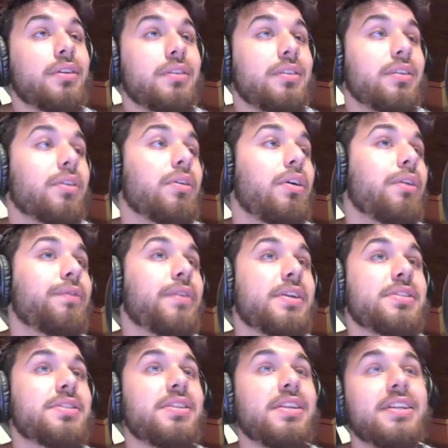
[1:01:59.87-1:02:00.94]
Their
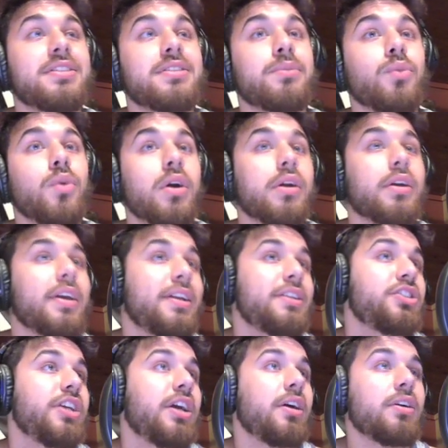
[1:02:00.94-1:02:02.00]
offense needs some work, and
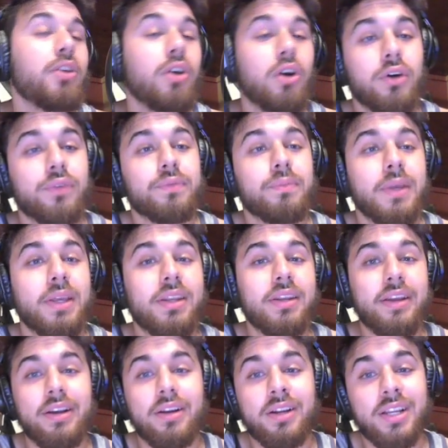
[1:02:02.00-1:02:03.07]
Jared Goff being
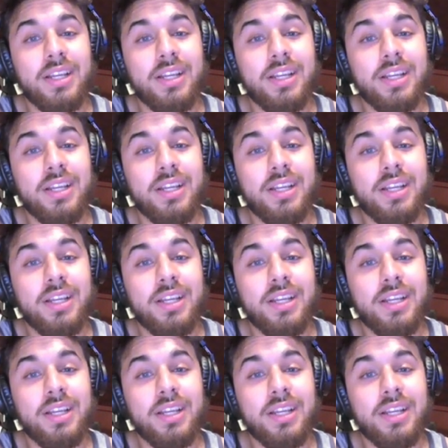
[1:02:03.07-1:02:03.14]
there,